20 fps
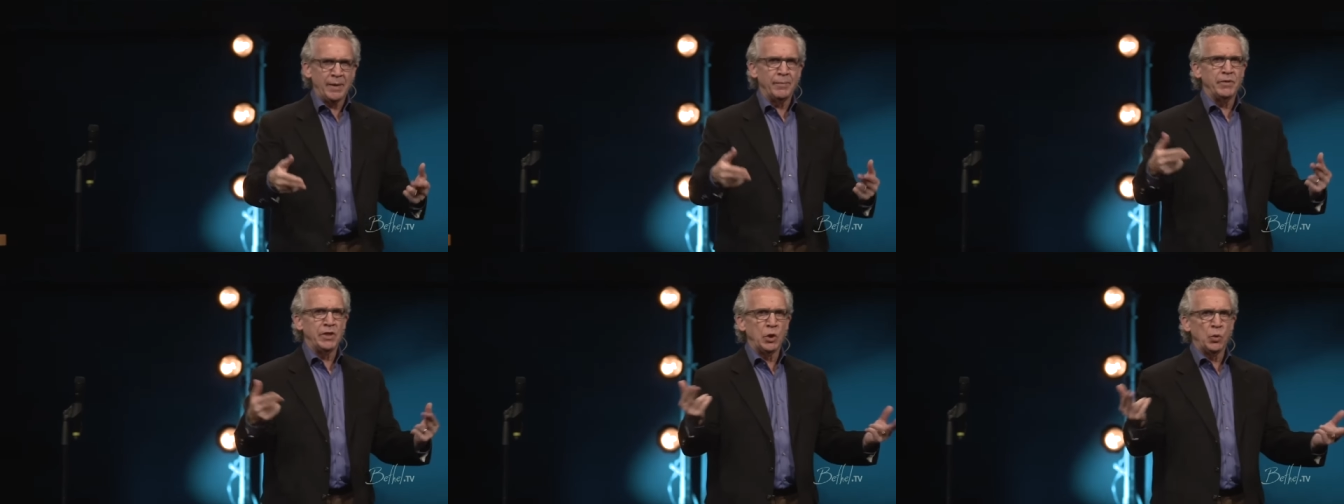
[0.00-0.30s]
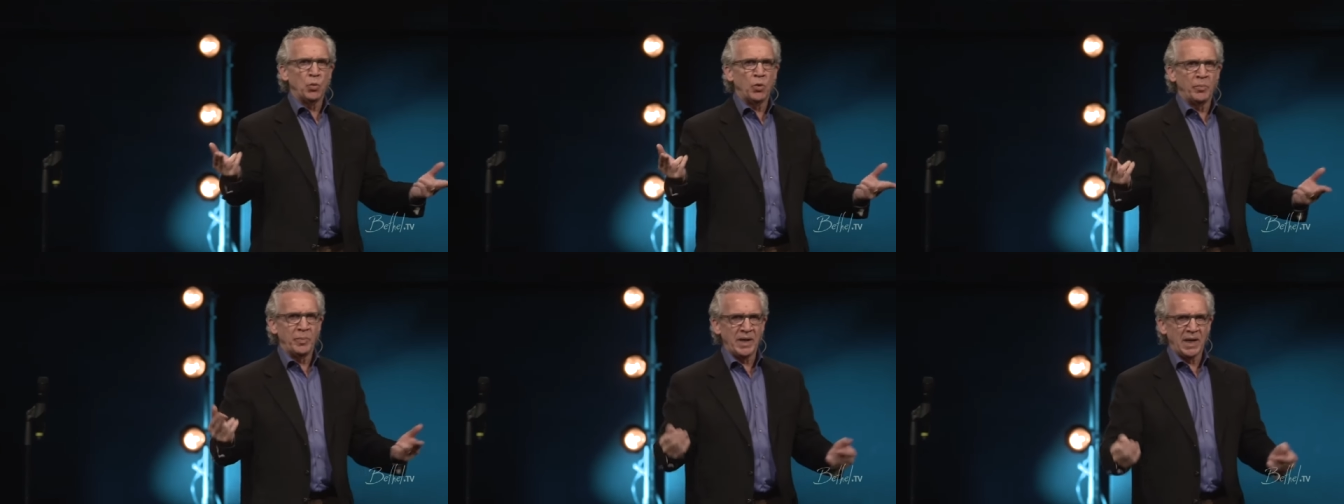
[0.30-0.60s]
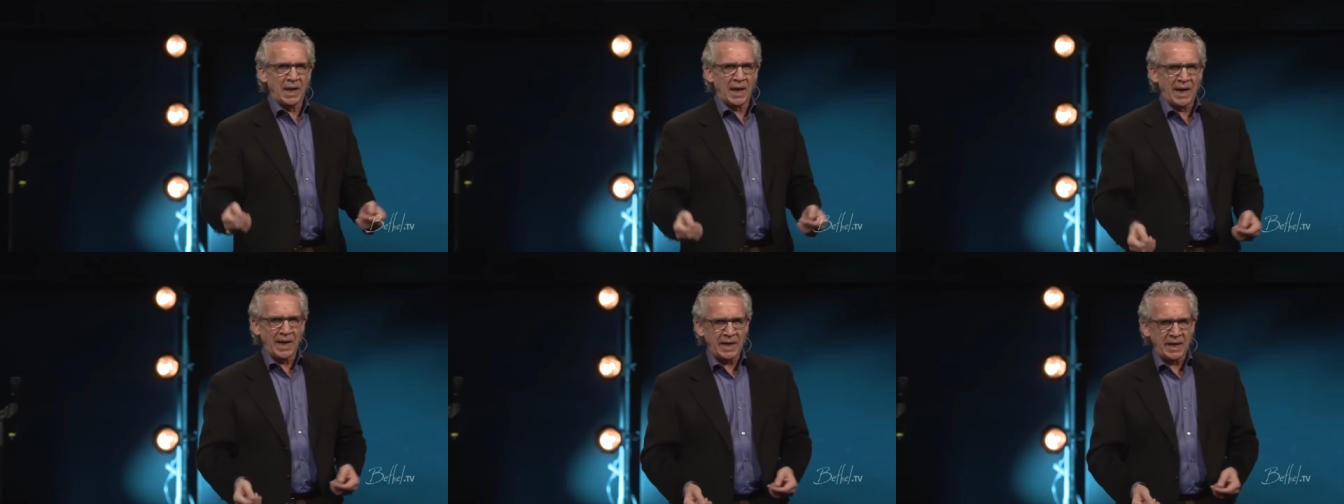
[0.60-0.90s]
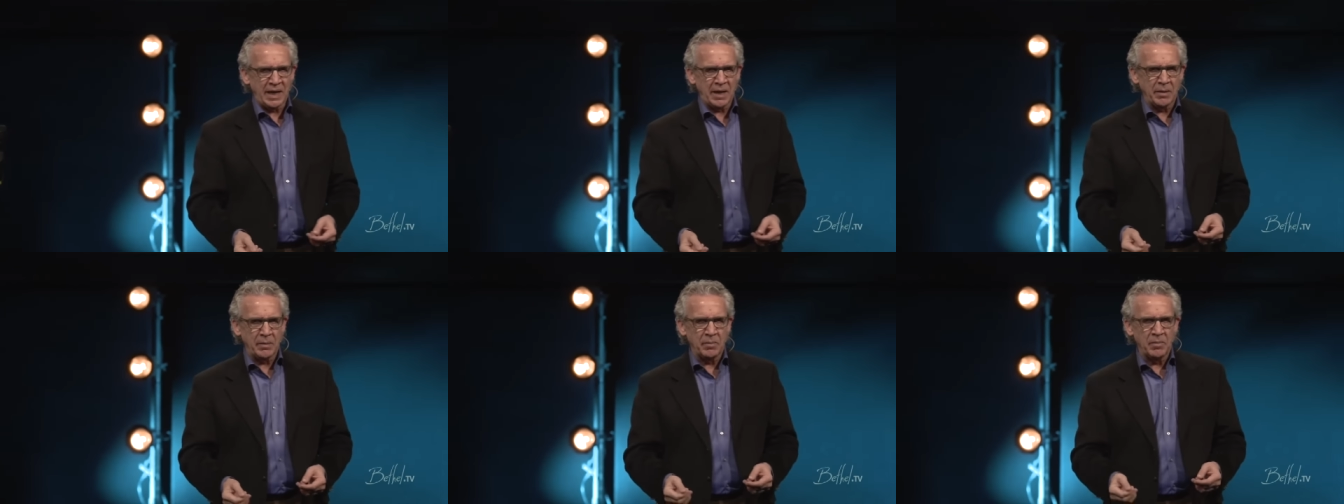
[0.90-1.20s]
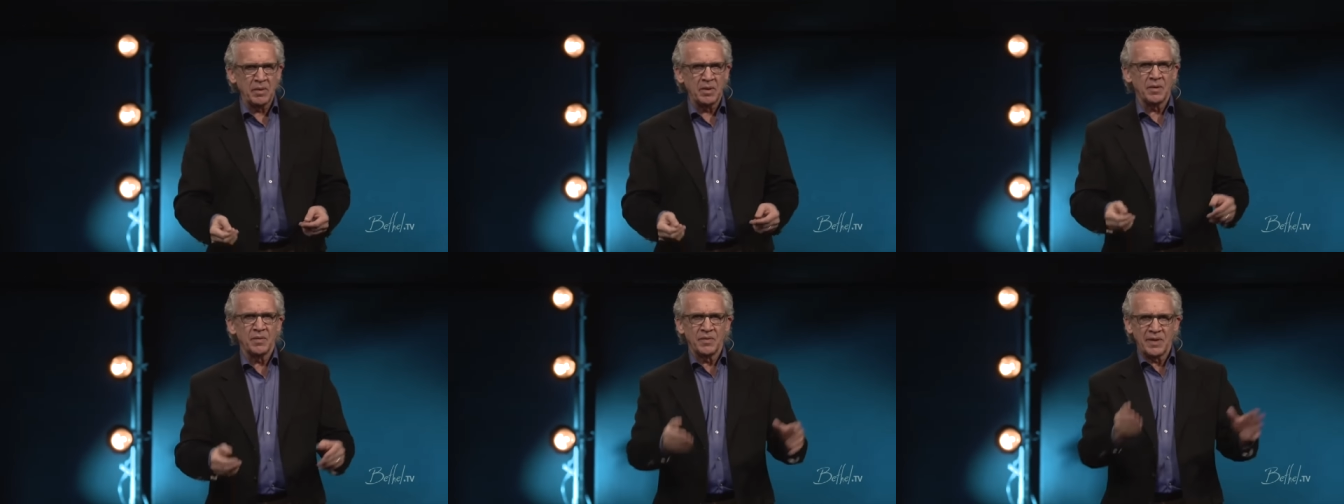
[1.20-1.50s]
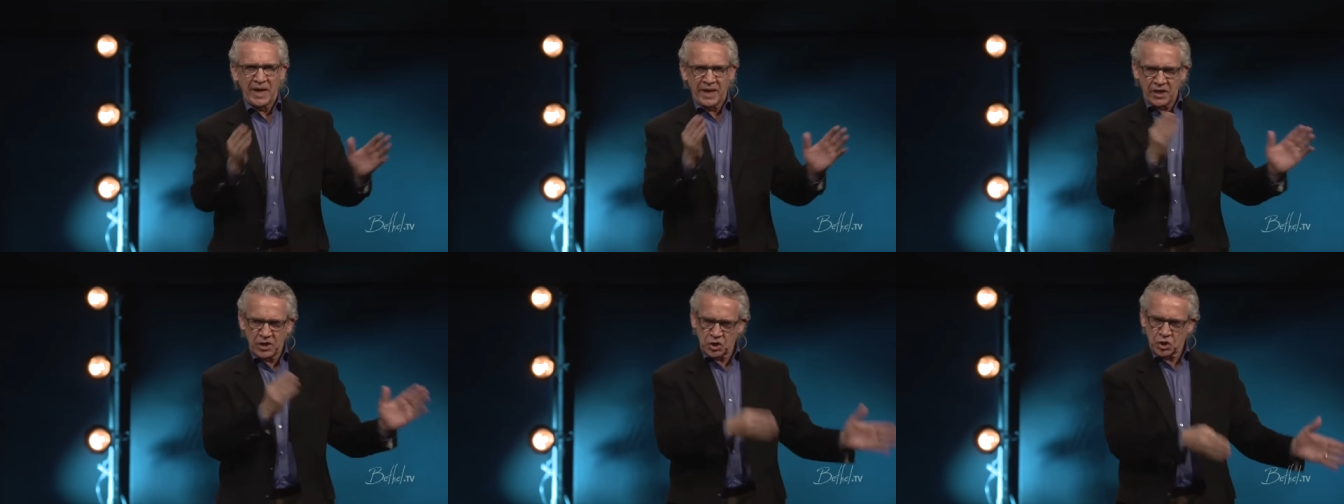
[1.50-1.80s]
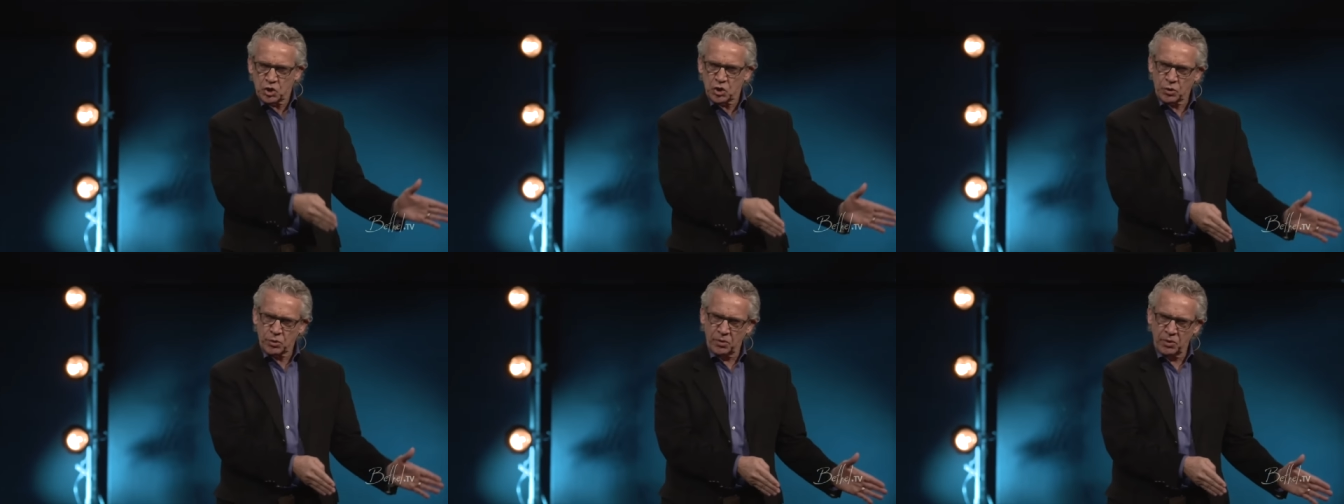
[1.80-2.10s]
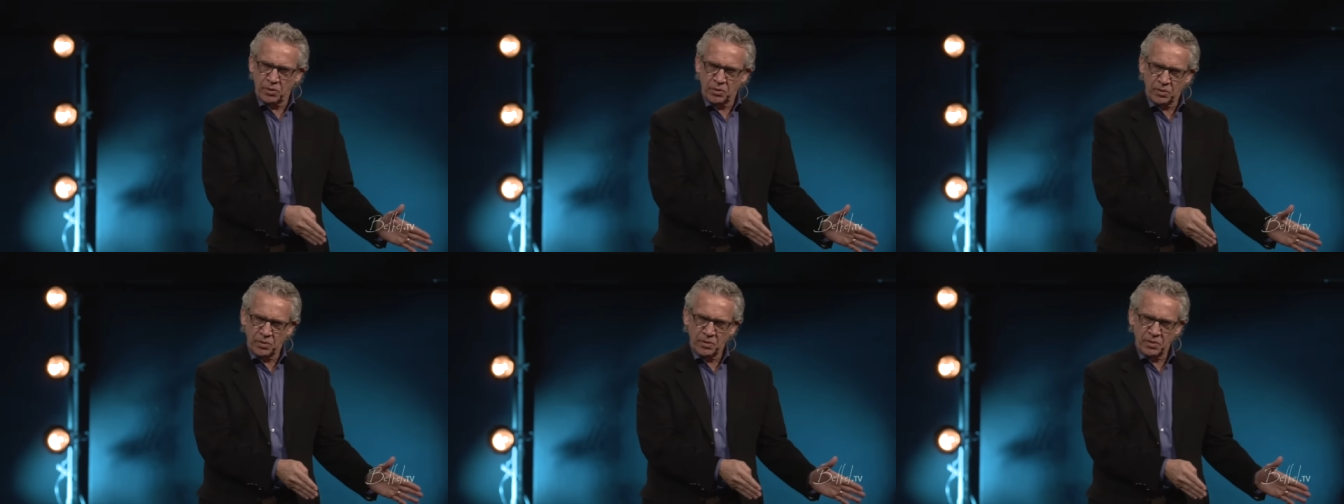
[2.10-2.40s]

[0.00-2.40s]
you will be like him, that is true.